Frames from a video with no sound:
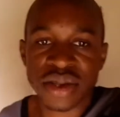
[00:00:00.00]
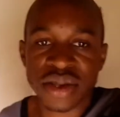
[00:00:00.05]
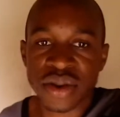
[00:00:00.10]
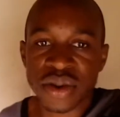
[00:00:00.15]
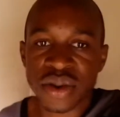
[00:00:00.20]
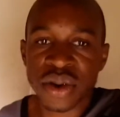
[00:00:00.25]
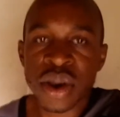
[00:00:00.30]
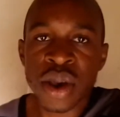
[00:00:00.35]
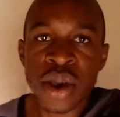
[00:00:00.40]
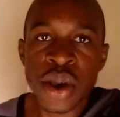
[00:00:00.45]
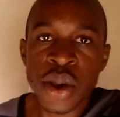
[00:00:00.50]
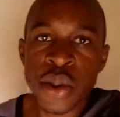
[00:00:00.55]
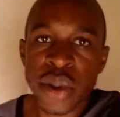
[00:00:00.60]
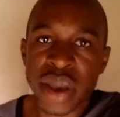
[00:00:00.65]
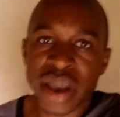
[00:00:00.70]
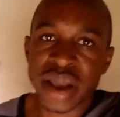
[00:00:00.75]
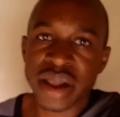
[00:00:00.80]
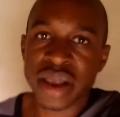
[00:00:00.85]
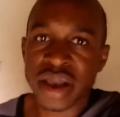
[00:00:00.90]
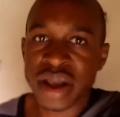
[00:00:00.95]
so
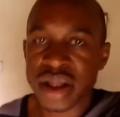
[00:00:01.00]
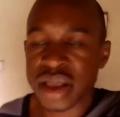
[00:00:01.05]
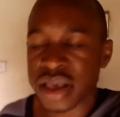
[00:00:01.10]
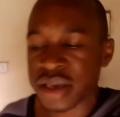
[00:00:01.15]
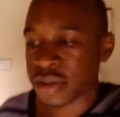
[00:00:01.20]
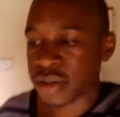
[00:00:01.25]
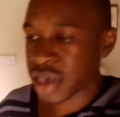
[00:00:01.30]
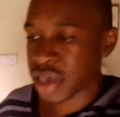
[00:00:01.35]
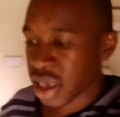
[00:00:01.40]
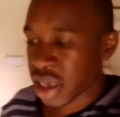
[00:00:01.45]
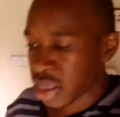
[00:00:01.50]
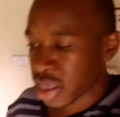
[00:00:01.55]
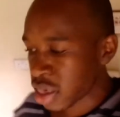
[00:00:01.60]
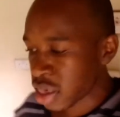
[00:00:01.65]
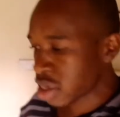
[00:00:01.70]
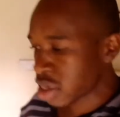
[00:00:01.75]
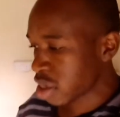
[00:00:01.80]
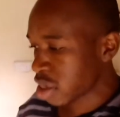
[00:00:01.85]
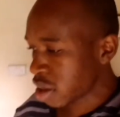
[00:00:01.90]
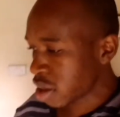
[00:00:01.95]
you can equally say this
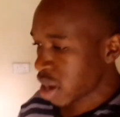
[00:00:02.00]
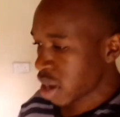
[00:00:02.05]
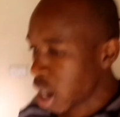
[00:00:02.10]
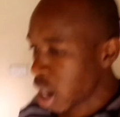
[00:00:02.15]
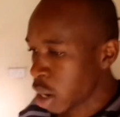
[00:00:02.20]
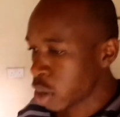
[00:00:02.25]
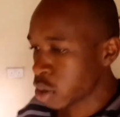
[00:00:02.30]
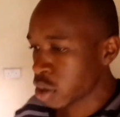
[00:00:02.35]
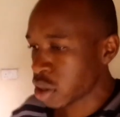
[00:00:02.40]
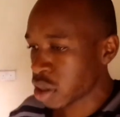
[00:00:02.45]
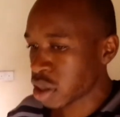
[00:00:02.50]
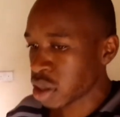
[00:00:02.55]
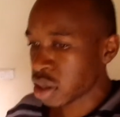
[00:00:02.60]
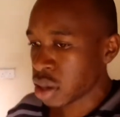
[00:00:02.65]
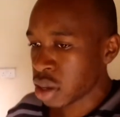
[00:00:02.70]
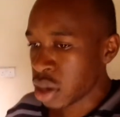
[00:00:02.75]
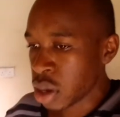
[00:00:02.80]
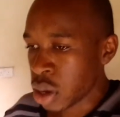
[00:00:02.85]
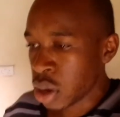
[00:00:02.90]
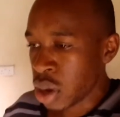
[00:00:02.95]
house
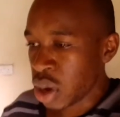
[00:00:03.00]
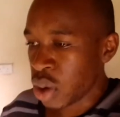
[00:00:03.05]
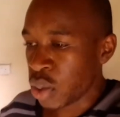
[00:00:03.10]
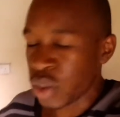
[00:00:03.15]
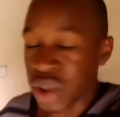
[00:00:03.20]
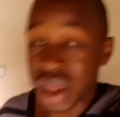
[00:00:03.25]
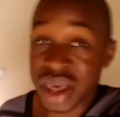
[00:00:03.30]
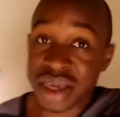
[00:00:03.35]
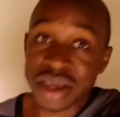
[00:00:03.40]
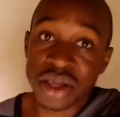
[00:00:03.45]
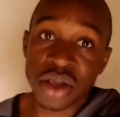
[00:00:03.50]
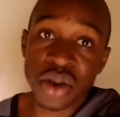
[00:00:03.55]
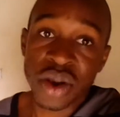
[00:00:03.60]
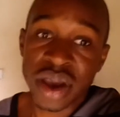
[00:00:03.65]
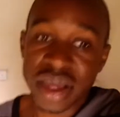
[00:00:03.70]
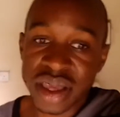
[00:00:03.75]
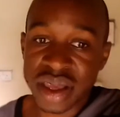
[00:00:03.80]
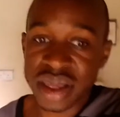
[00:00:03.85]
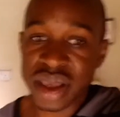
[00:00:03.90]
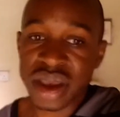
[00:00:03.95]
will last
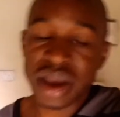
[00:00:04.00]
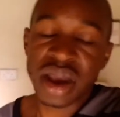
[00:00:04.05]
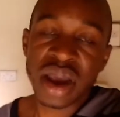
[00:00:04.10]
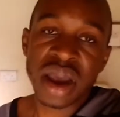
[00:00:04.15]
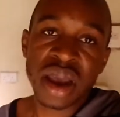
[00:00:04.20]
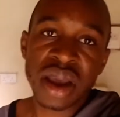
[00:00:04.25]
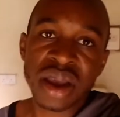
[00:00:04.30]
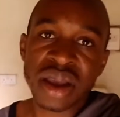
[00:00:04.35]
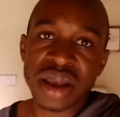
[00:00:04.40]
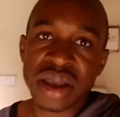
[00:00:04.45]
longer than the car.